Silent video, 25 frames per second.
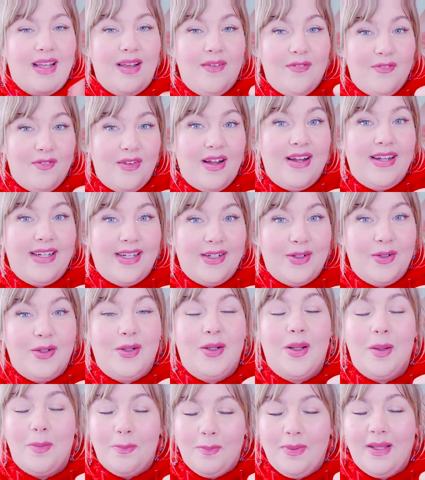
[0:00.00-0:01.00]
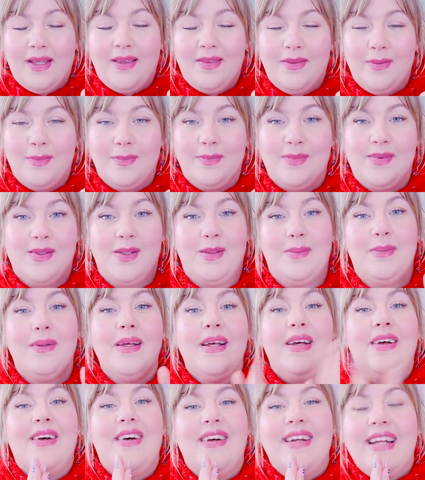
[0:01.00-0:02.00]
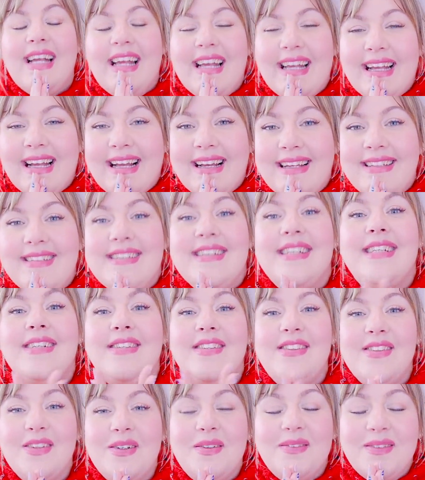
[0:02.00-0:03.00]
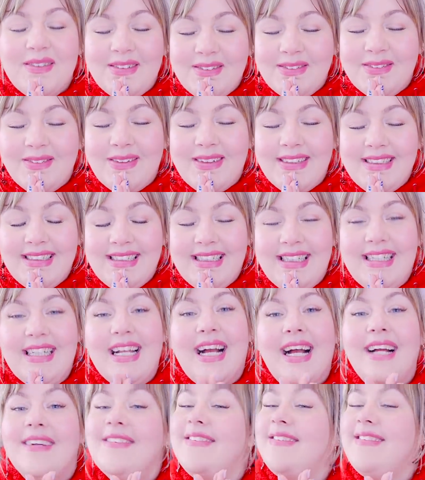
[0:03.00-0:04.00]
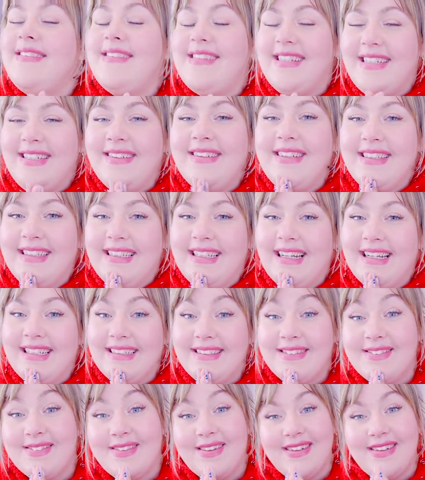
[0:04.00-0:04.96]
Very good. Big thumbs up. Okay guys, thank you so much for watching. I will see you in the next